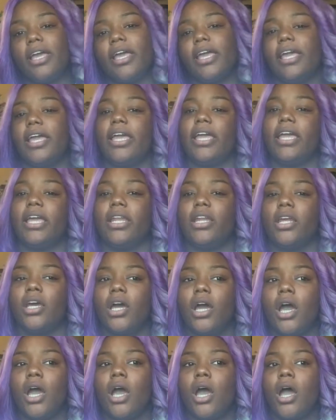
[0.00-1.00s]
and
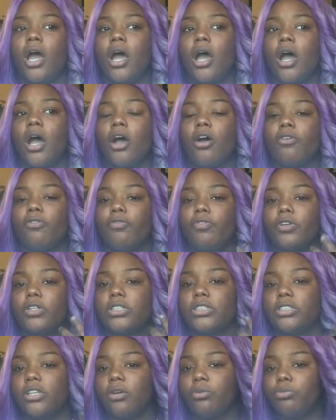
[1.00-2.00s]
for
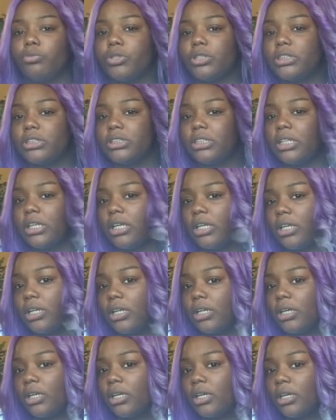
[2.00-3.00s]
some reason
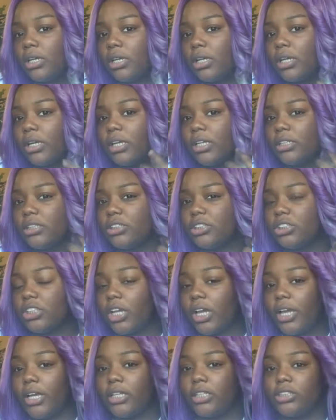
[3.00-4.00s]
it
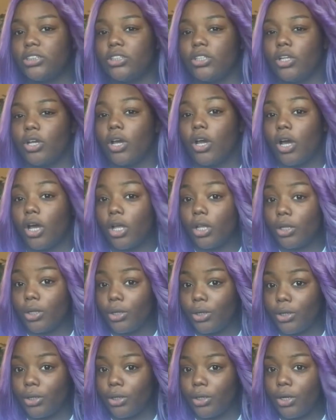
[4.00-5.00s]
changed the color.
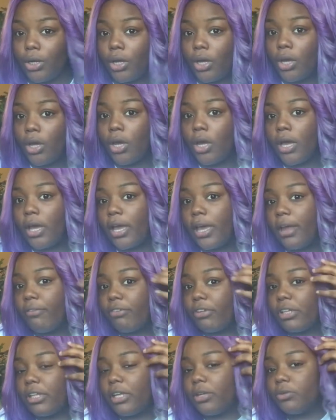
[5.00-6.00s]

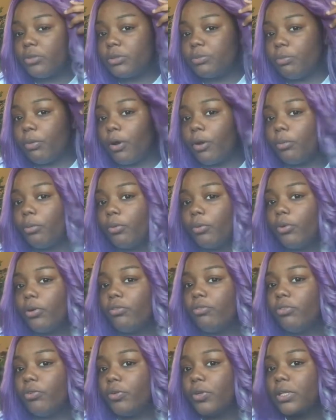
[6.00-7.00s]
Everything was purple.
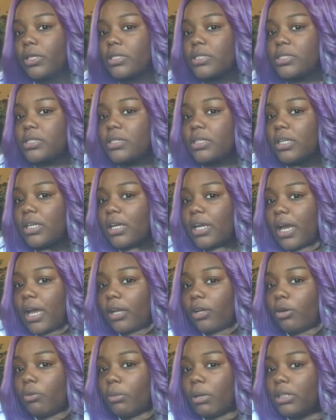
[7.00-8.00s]
If you can see, I
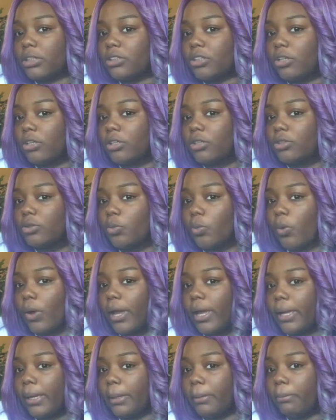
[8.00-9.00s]
know my shirt is
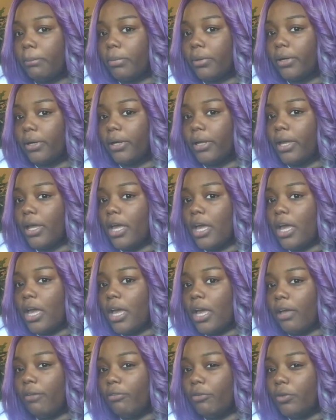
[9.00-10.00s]
white, but
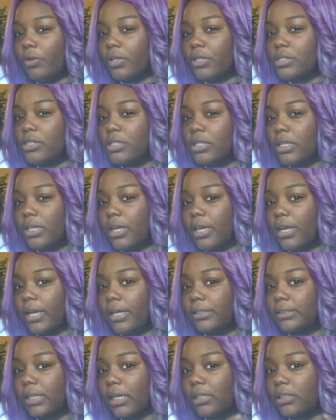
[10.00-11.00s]
if you can see, it
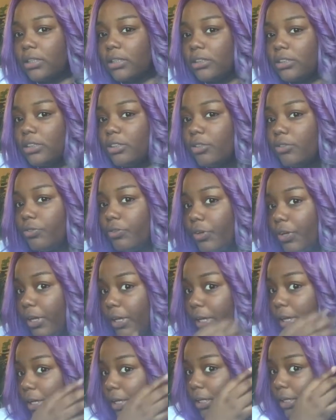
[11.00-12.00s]
has like the silver
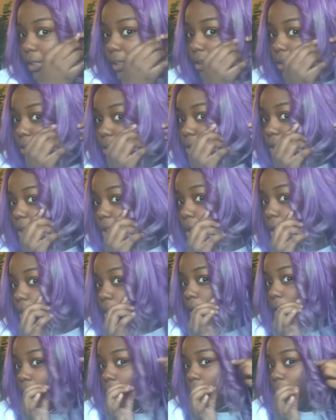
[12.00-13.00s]
ends
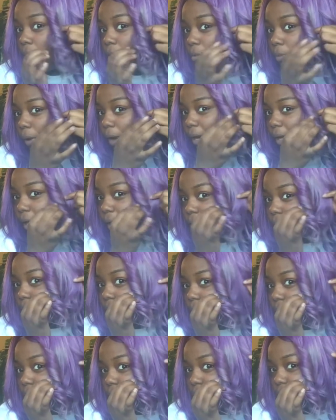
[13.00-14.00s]
right
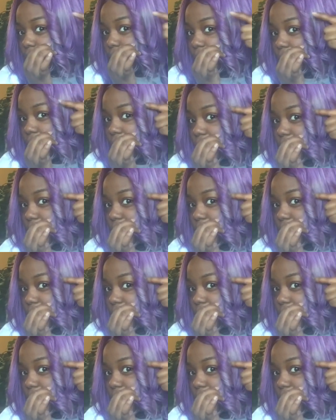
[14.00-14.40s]
here. It's like